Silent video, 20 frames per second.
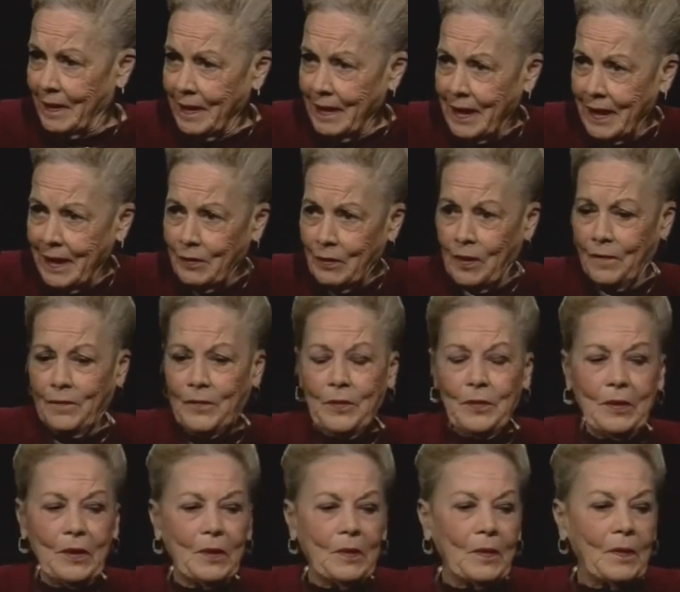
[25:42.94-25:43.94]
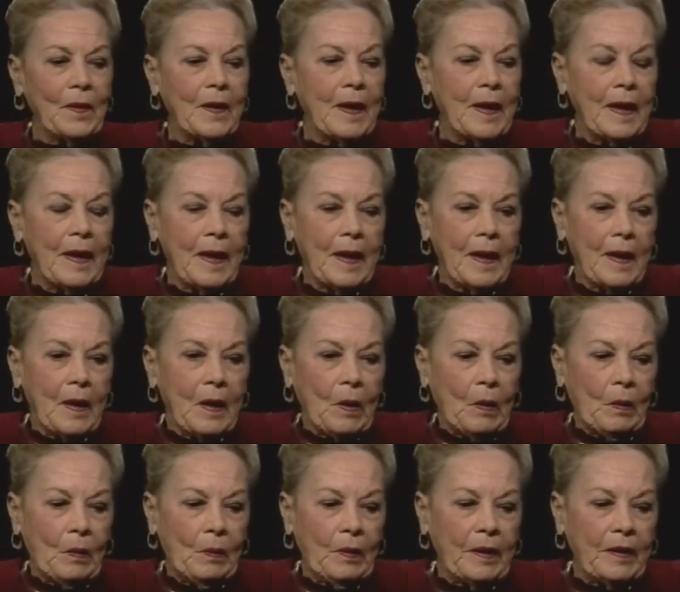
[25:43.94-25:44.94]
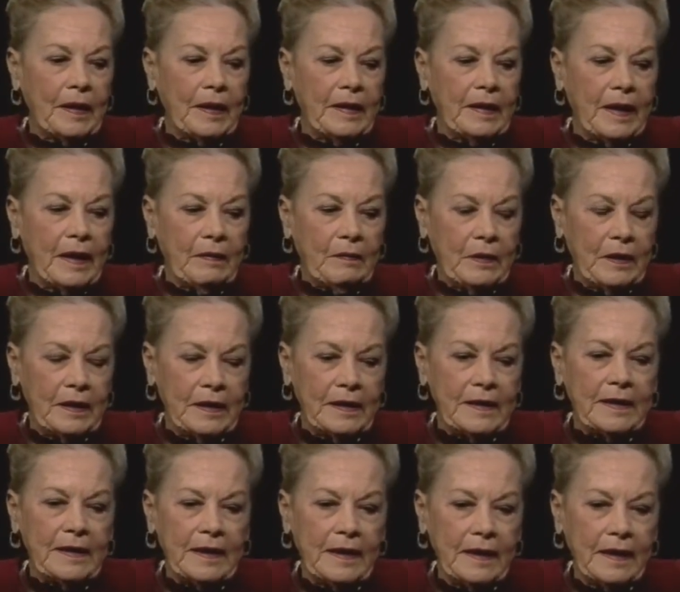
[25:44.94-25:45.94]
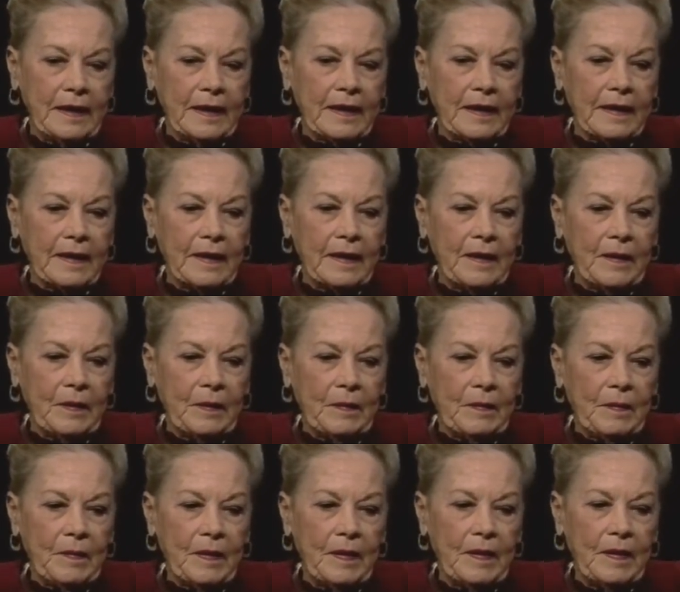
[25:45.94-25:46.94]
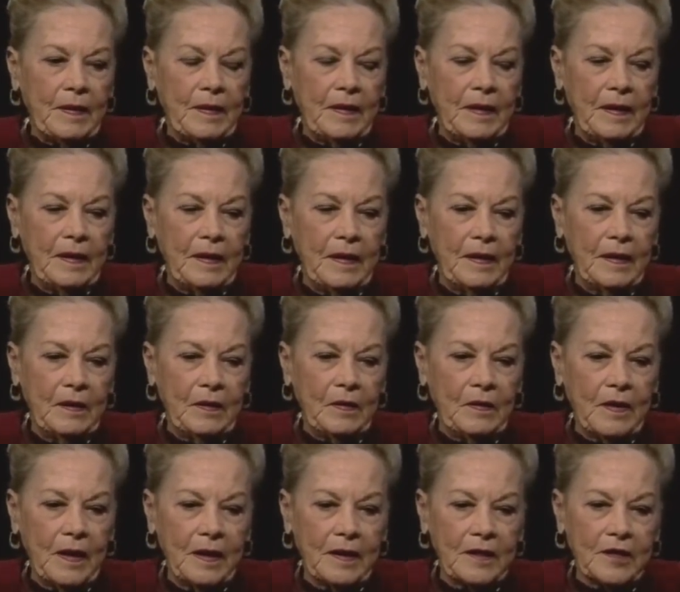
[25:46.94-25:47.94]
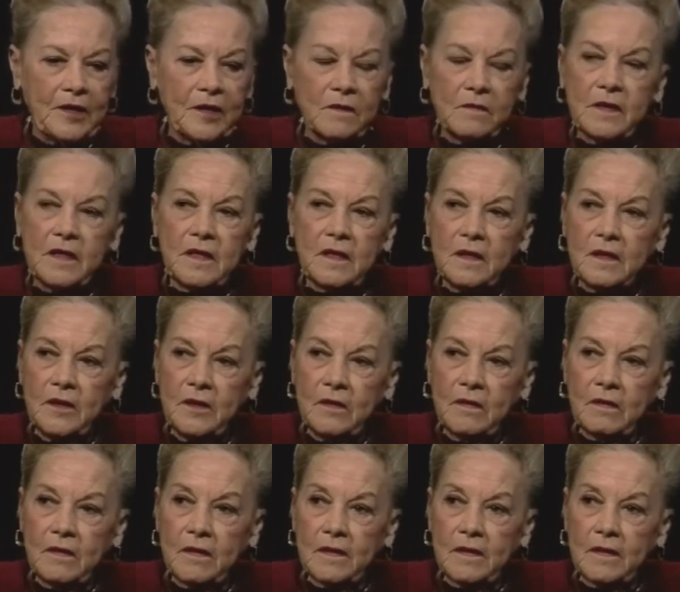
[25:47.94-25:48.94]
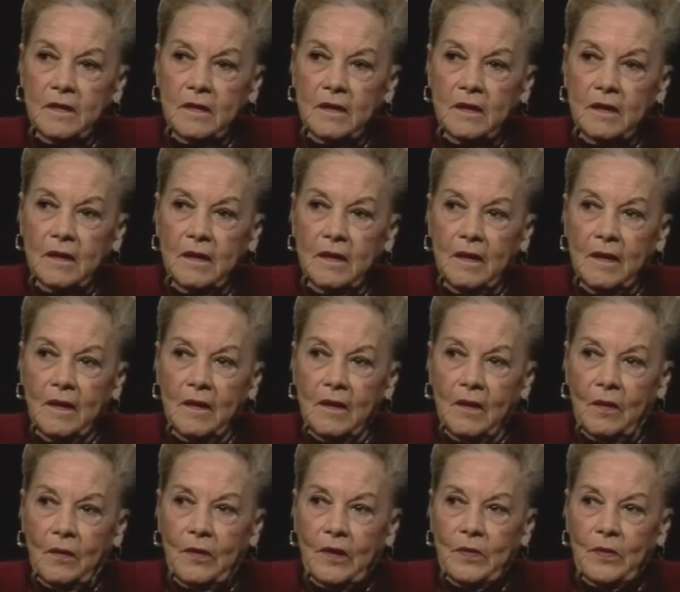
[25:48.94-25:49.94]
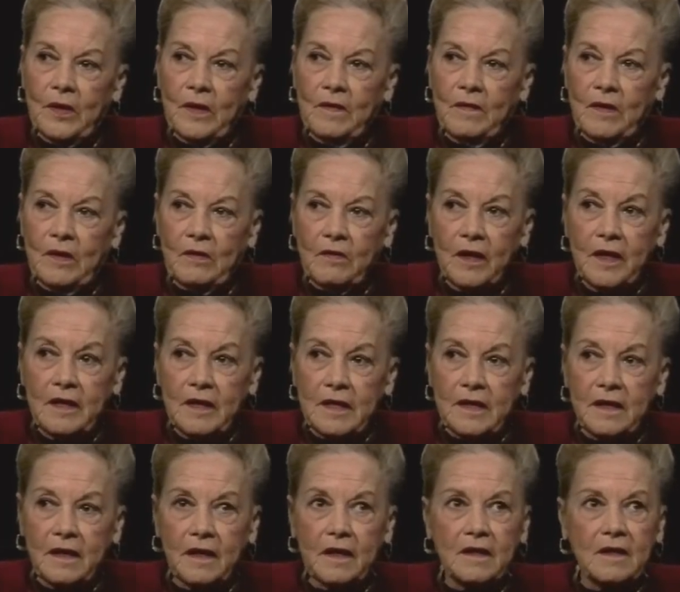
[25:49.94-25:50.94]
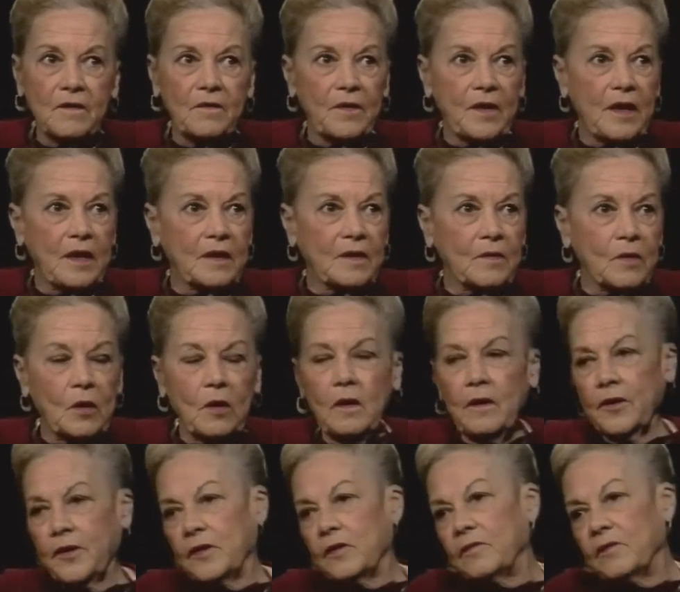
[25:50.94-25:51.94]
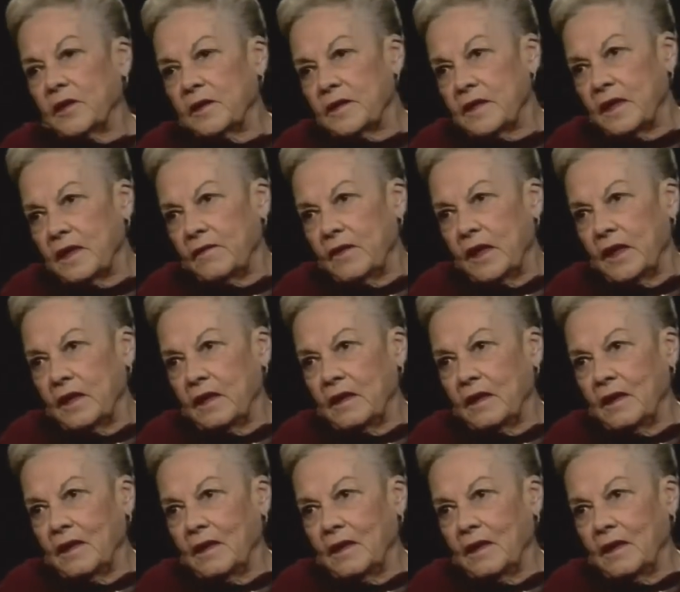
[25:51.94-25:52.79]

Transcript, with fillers: and mm -hmm. off you go. But I, I really think um, the interaction with students was one of the greatest things. In fact, of all the careers I've had,